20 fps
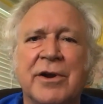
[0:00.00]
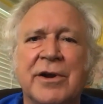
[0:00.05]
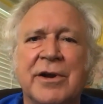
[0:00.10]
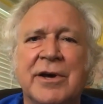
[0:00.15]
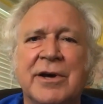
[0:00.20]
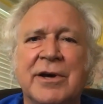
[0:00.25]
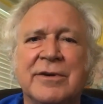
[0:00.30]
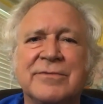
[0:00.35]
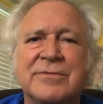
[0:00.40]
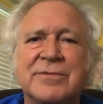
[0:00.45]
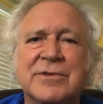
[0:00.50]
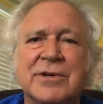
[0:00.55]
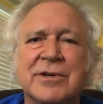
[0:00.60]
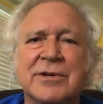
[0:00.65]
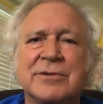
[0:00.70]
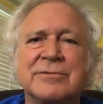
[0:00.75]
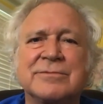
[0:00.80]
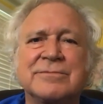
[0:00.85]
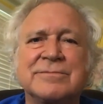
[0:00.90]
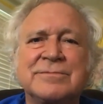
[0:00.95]
enough.
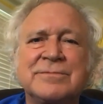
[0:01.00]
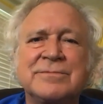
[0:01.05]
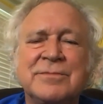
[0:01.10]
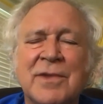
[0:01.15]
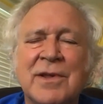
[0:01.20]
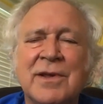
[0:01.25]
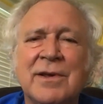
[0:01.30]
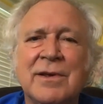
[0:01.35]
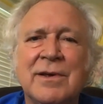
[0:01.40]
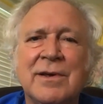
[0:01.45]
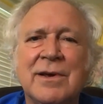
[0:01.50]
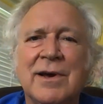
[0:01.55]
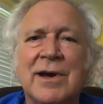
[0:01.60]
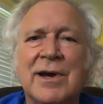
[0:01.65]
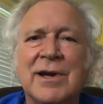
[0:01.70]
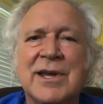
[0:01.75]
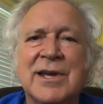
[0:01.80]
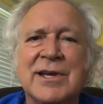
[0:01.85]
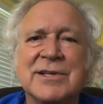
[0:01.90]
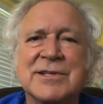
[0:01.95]
So
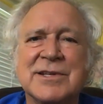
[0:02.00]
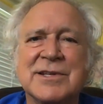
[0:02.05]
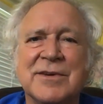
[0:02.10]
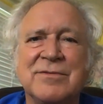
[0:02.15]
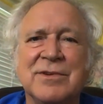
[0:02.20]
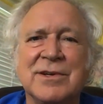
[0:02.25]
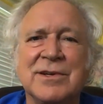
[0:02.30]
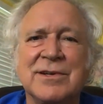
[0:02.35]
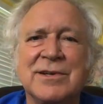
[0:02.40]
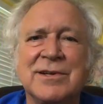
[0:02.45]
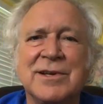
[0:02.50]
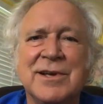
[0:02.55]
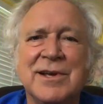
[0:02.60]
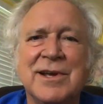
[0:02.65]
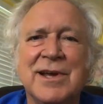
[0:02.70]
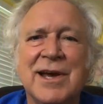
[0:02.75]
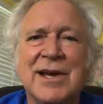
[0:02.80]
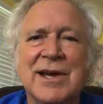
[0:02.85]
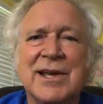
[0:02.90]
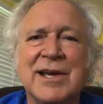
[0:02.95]
I guess
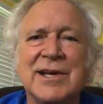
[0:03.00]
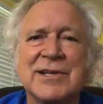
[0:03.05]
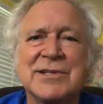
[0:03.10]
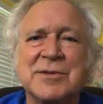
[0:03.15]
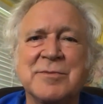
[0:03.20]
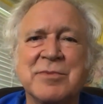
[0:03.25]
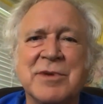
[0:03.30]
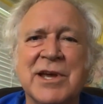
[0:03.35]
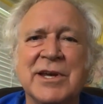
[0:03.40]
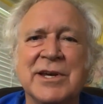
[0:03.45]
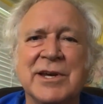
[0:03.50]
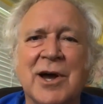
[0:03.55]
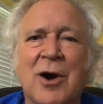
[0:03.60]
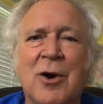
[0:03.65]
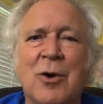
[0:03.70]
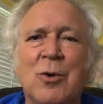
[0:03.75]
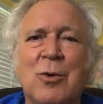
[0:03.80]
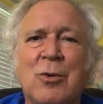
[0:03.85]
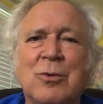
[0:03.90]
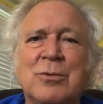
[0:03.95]
I'm getting
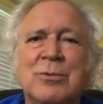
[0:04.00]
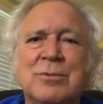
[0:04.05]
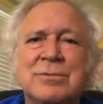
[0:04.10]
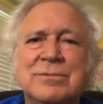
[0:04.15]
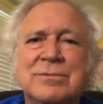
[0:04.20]
old.